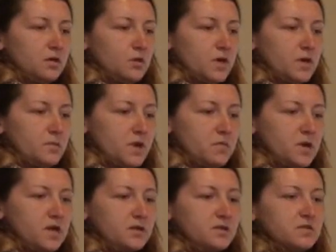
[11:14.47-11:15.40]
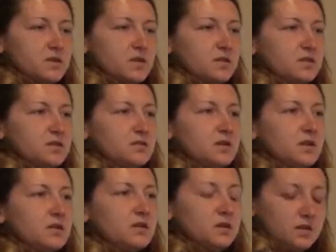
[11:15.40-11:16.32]
the way my mind scatters
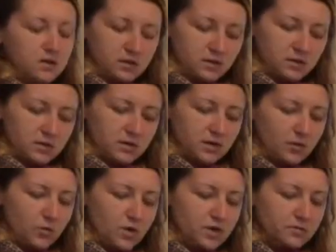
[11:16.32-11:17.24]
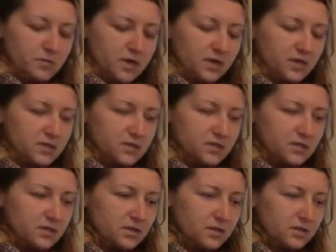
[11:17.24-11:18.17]
like wild
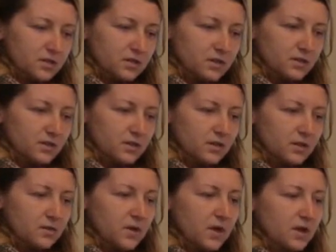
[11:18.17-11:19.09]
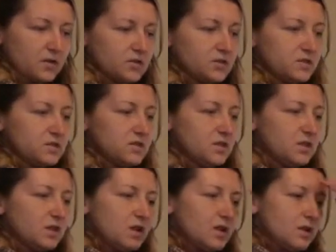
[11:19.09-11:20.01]
monkeys, and my actions,
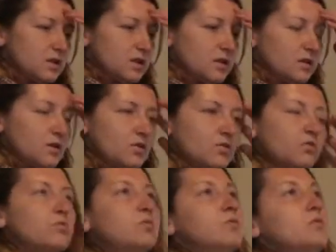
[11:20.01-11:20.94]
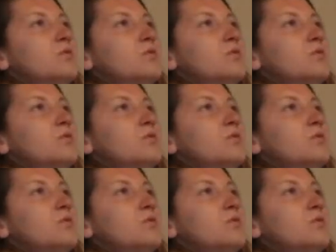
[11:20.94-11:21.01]
and how